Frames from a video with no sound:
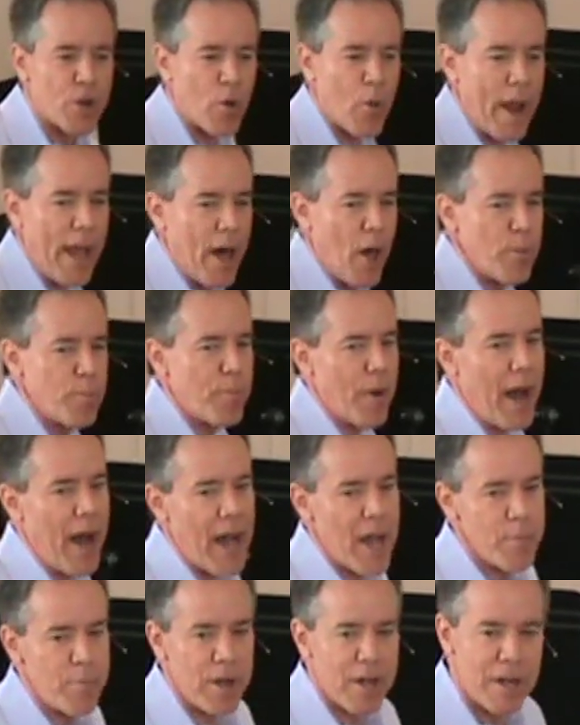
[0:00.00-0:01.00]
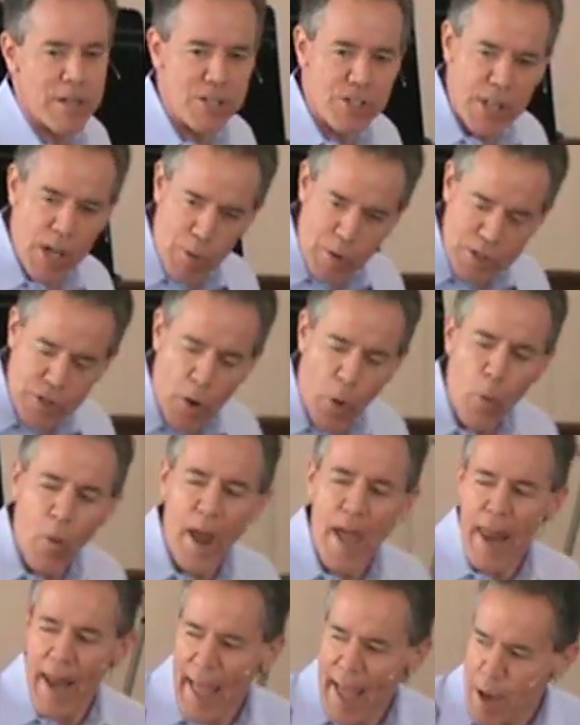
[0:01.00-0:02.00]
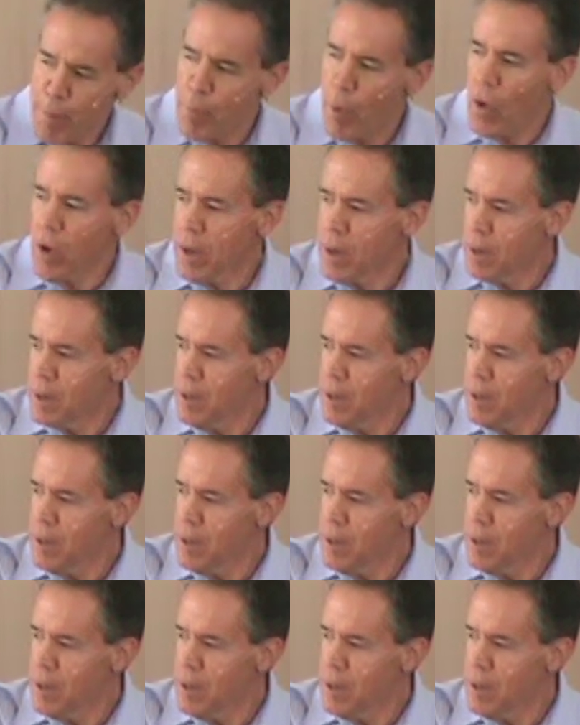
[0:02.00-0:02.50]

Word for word: the crowd by because there was a red apple.